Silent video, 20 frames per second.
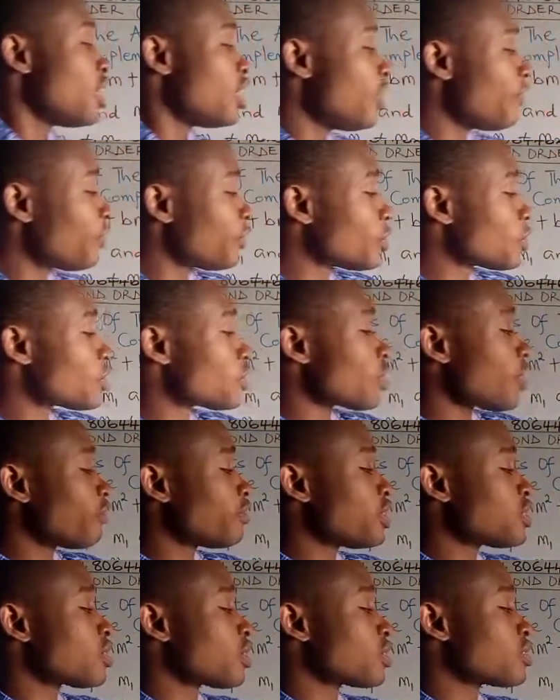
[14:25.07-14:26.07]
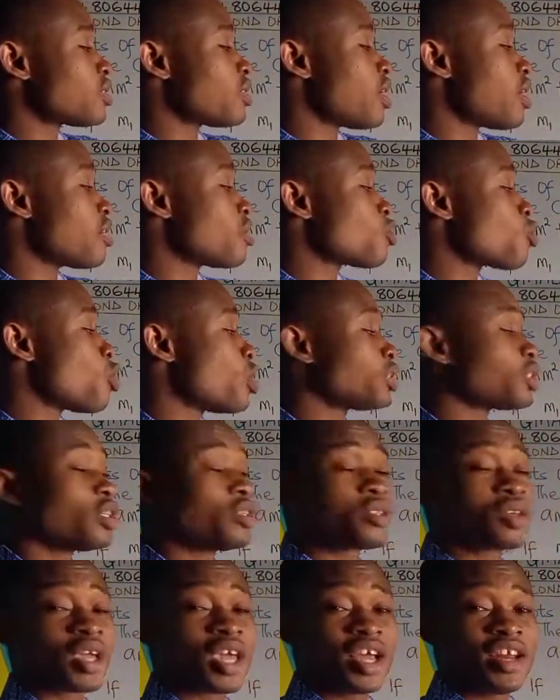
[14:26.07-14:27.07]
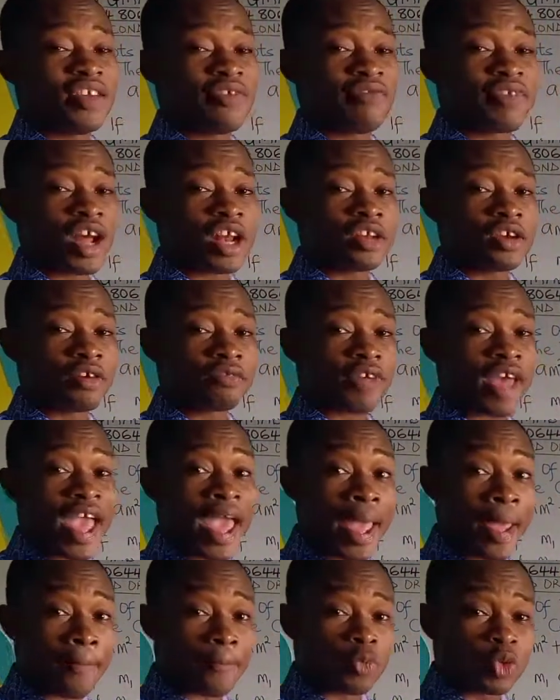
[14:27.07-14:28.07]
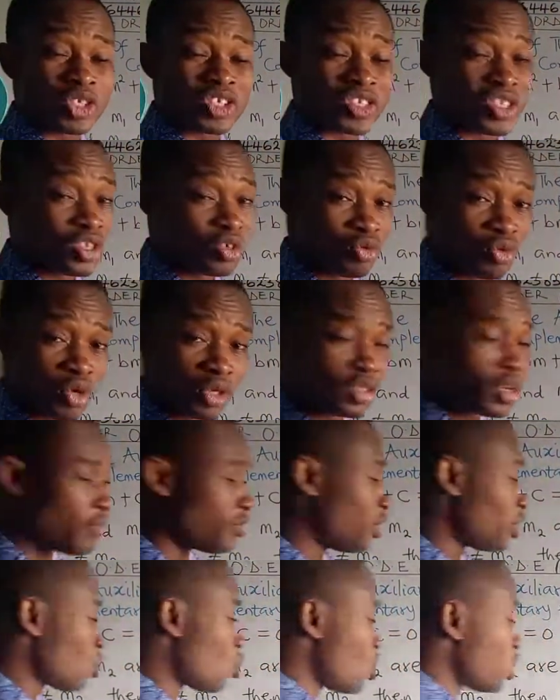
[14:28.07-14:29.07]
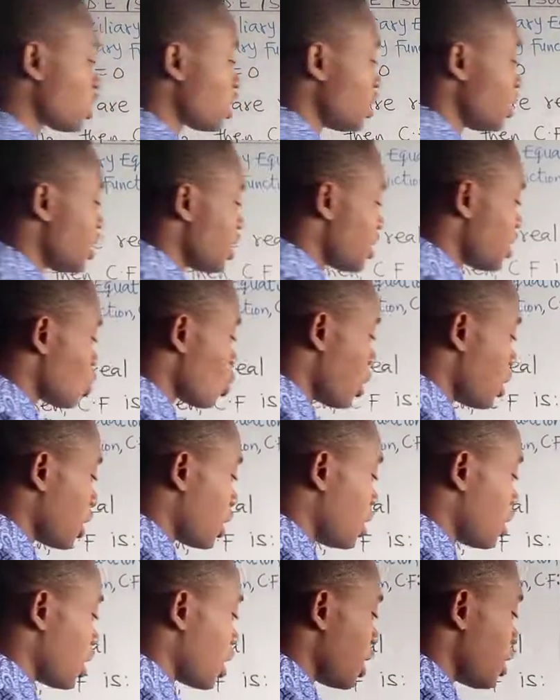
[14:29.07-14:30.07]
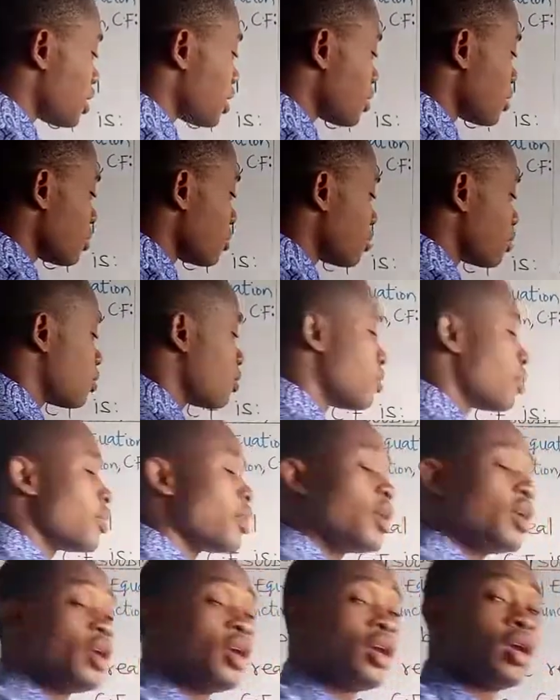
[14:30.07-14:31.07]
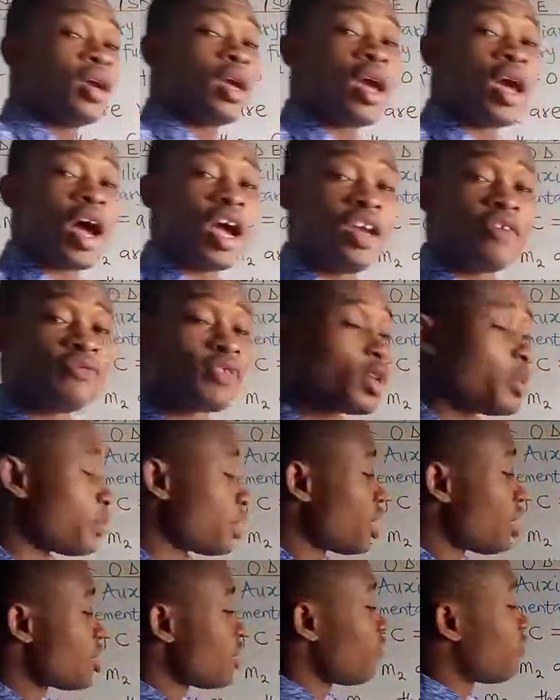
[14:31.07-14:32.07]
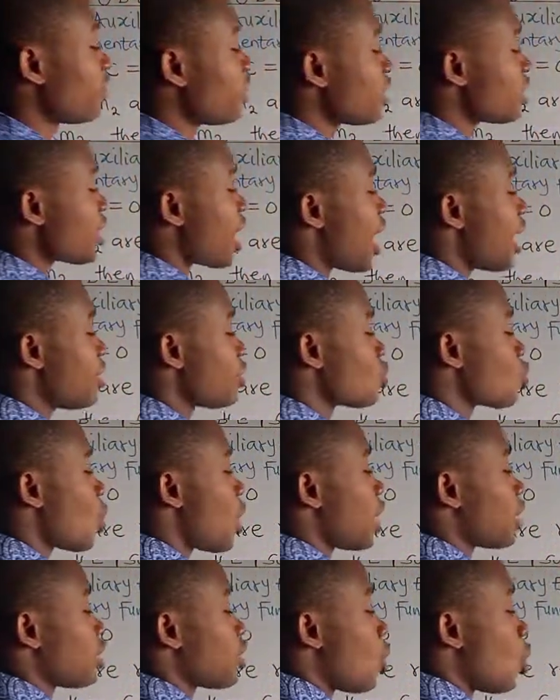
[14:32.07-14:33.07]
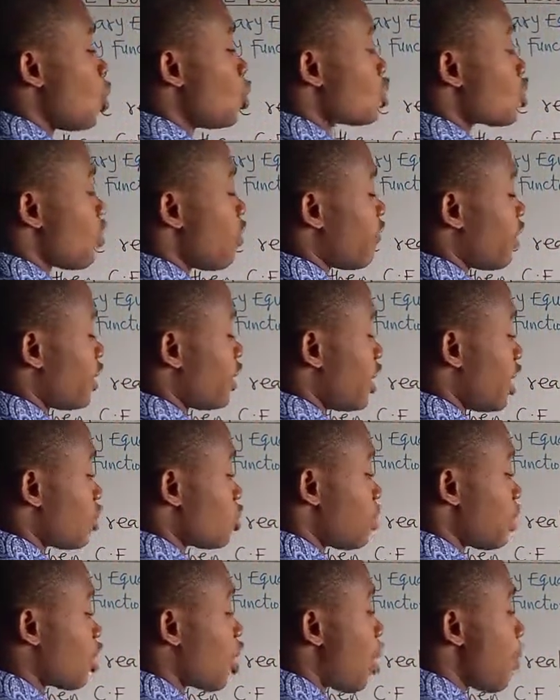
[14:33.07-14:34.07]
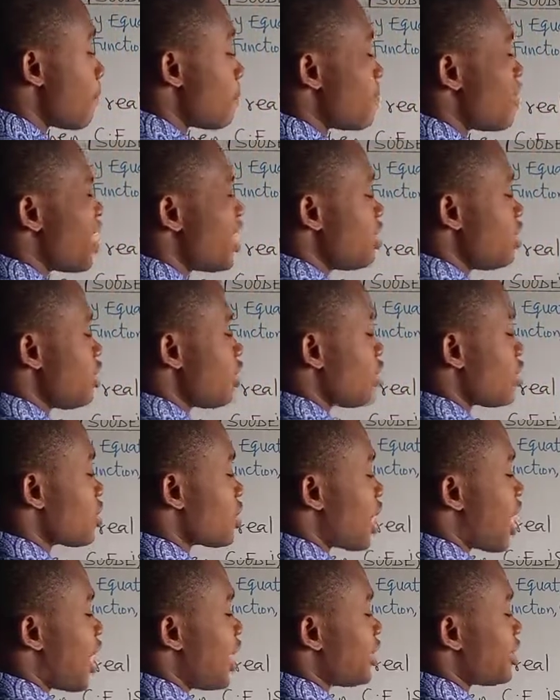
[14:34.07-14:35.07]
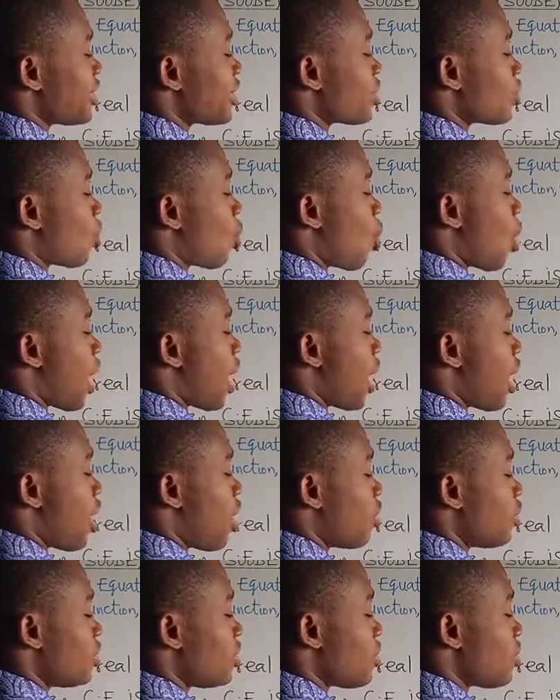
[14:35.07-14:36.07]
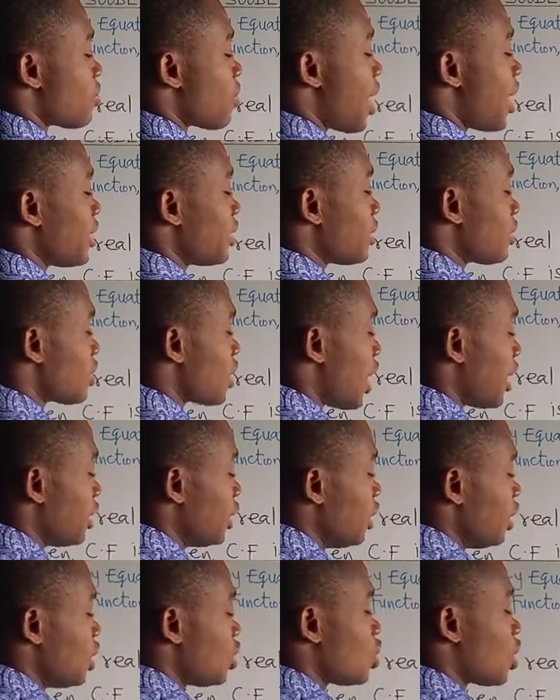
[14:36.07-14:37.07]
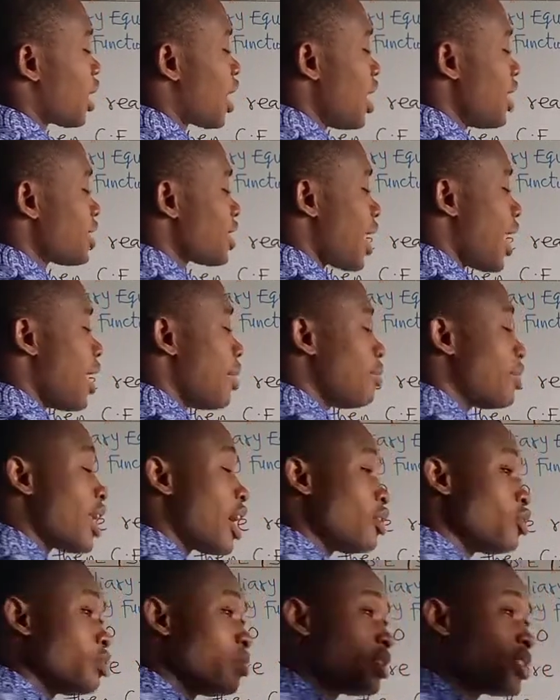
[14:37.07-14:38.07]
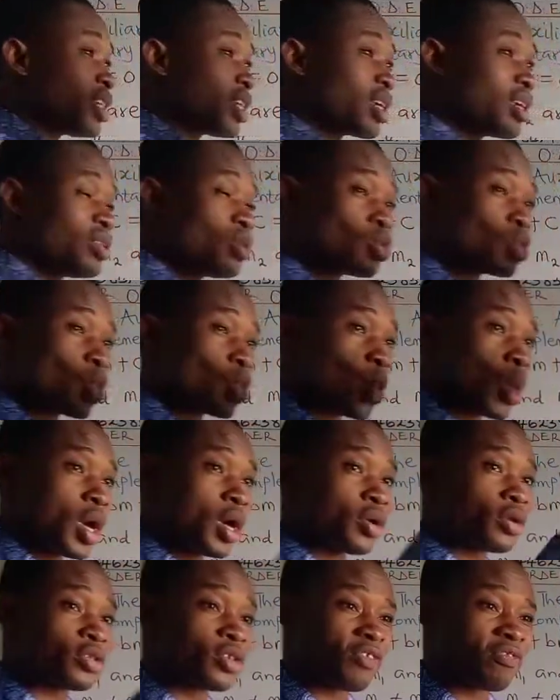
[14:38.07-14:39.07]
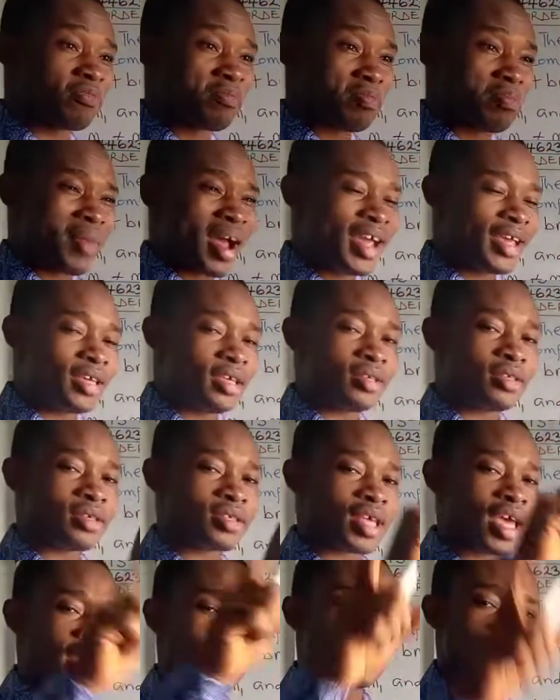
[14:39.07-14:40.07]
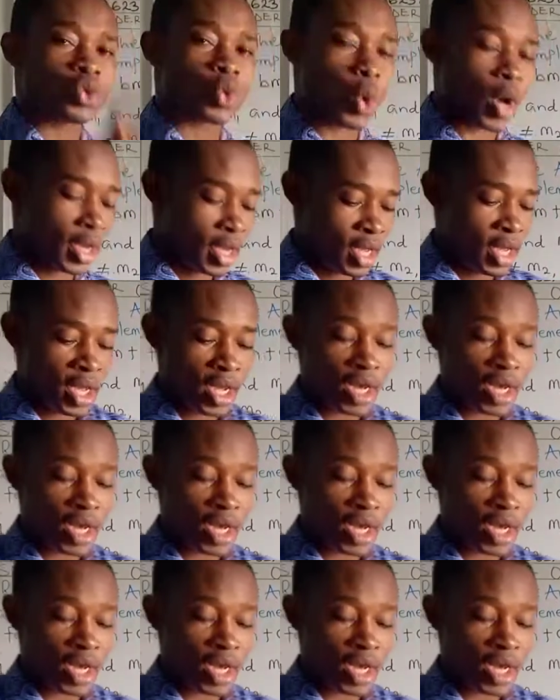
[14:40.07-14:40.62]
If you solve this auxiliary equation to get the value of n, which is the root of the equation, this is what you're going to get. Are you following? Because if this n squared goes over there, it will become minus n squared on the right hand side. To get n now, you'll be taking square root of minus n squared.